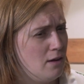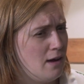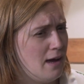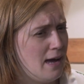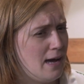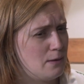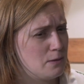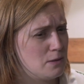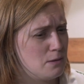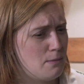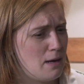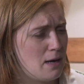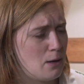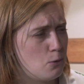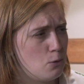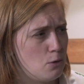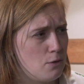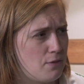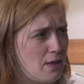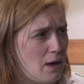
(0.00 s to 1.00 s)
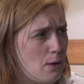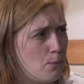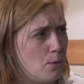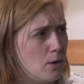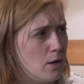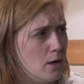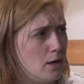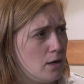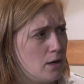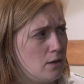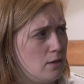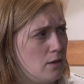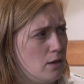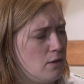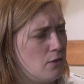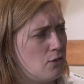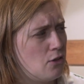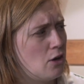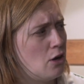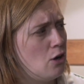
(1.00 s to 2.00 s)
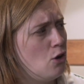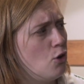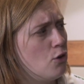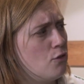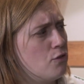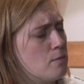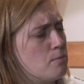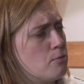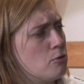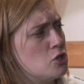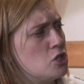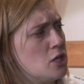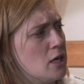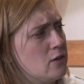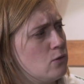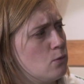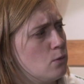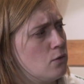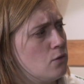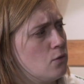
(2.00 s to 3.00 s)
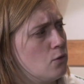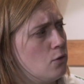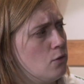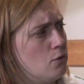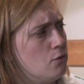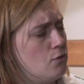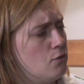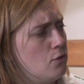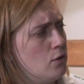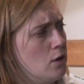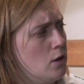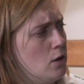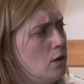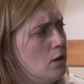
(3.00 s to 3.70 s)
how to make all of that work, and that a lot of the projects were sort of